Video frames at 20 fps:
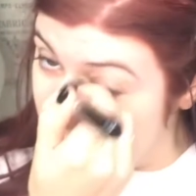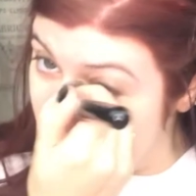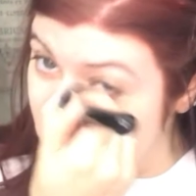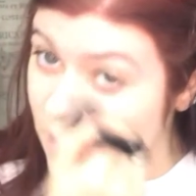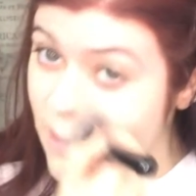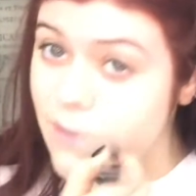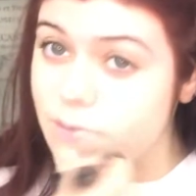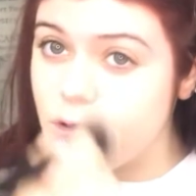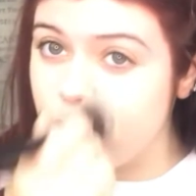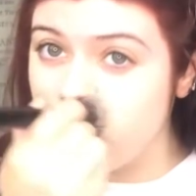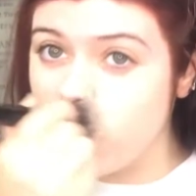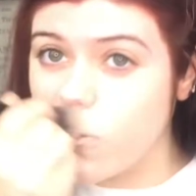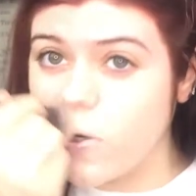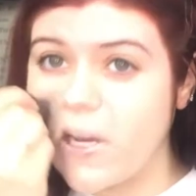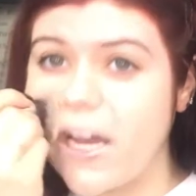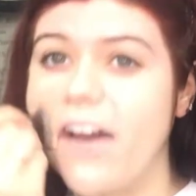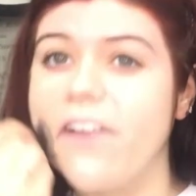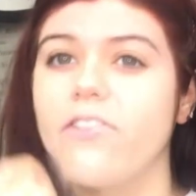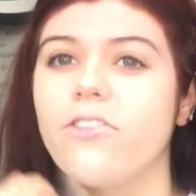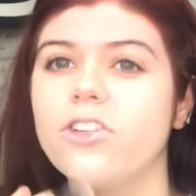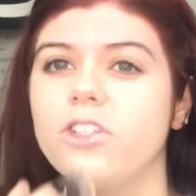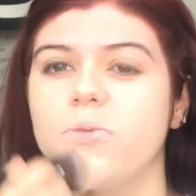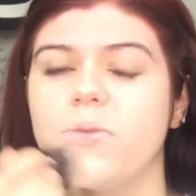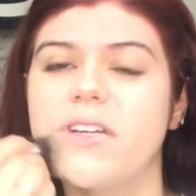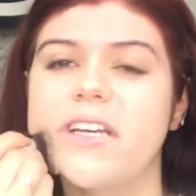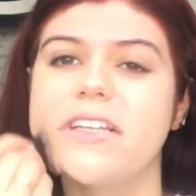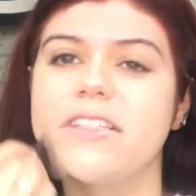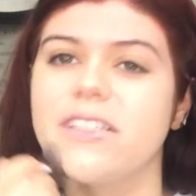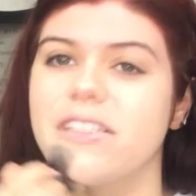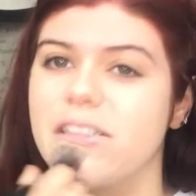Give you more coverage
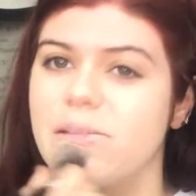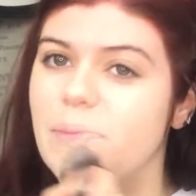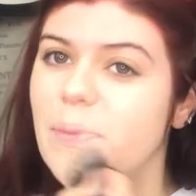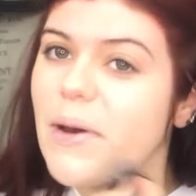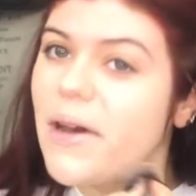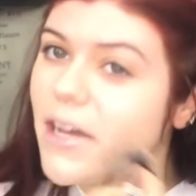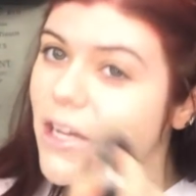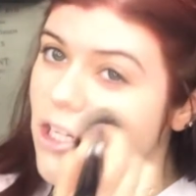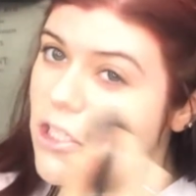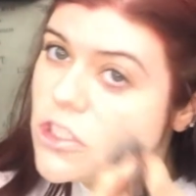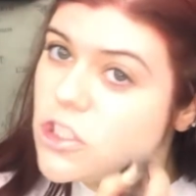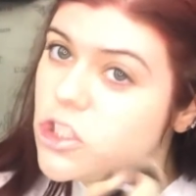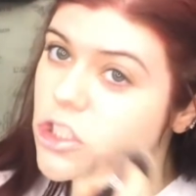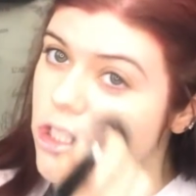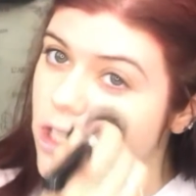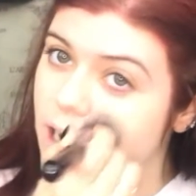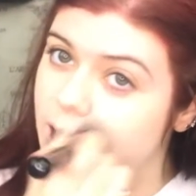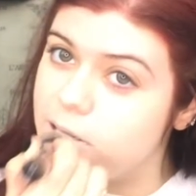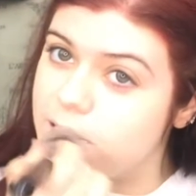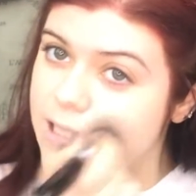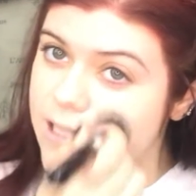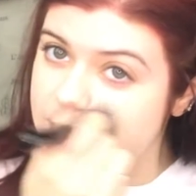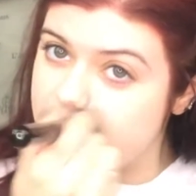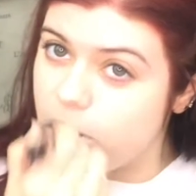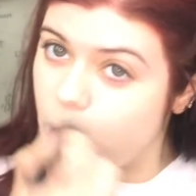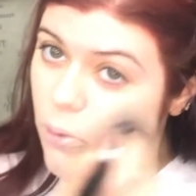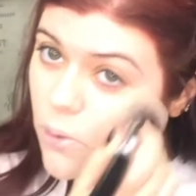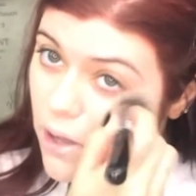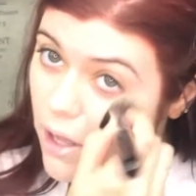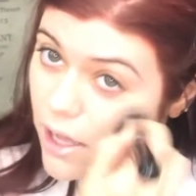because a sponge does
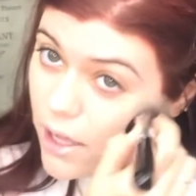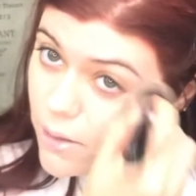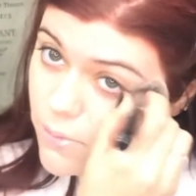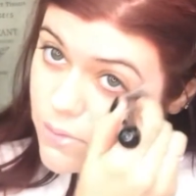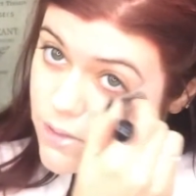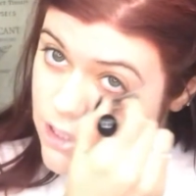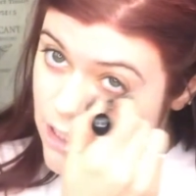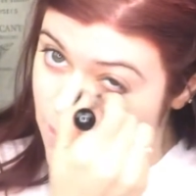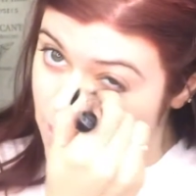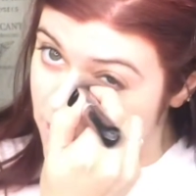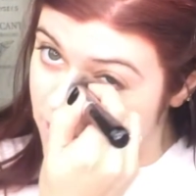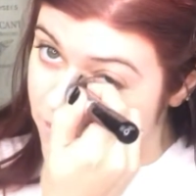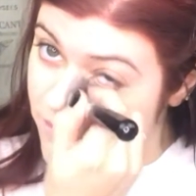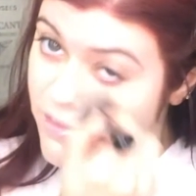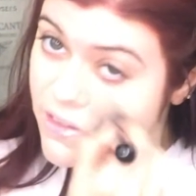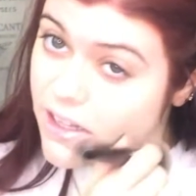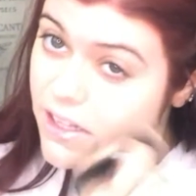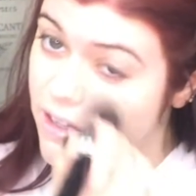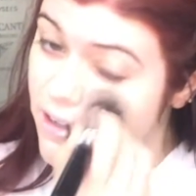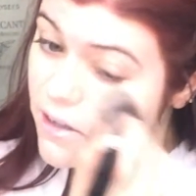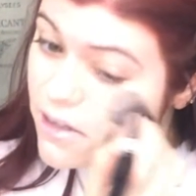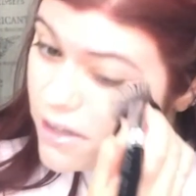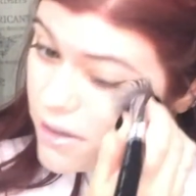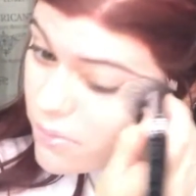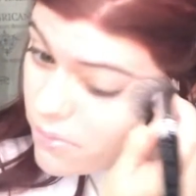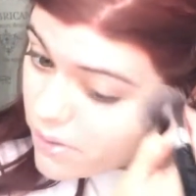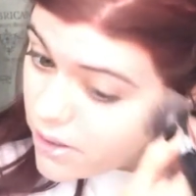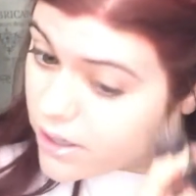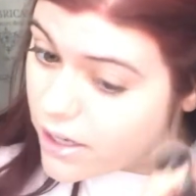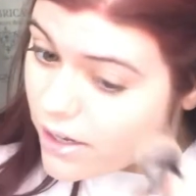soak up some of the
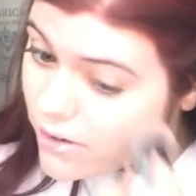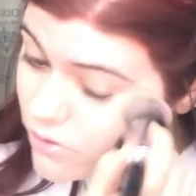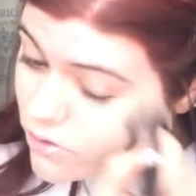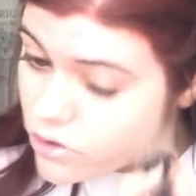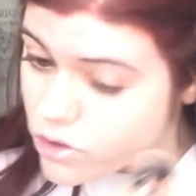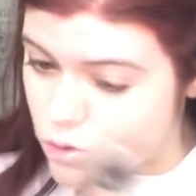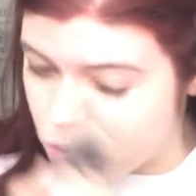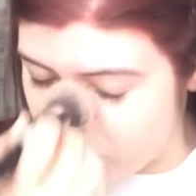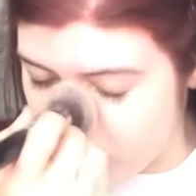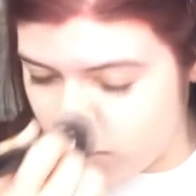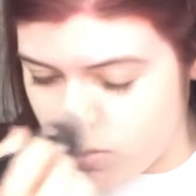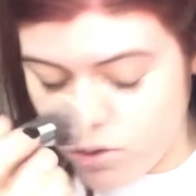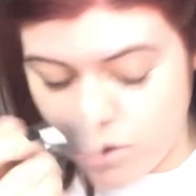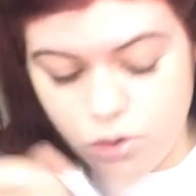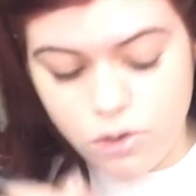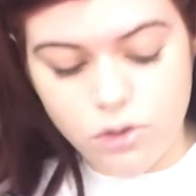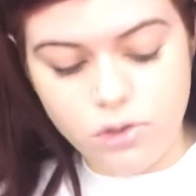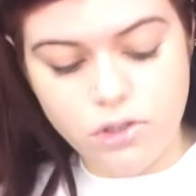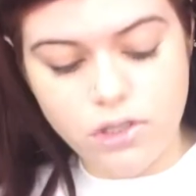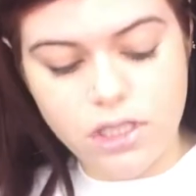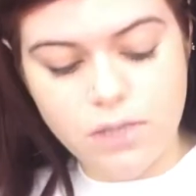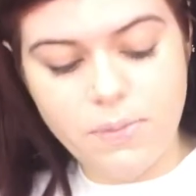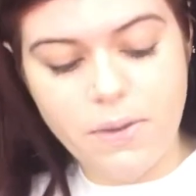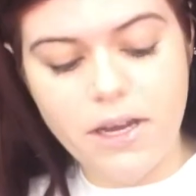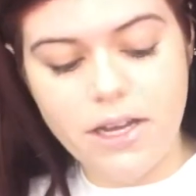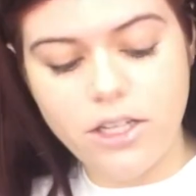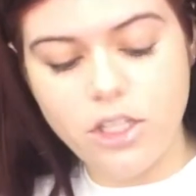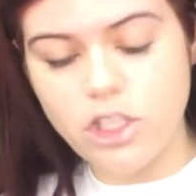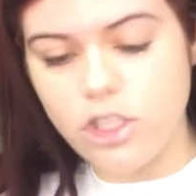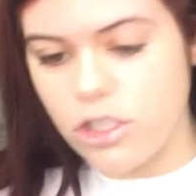coverage when you do use a
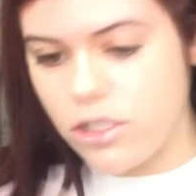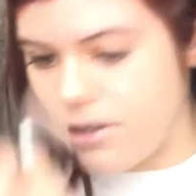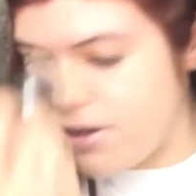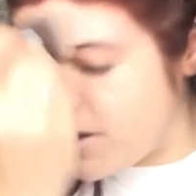sponge.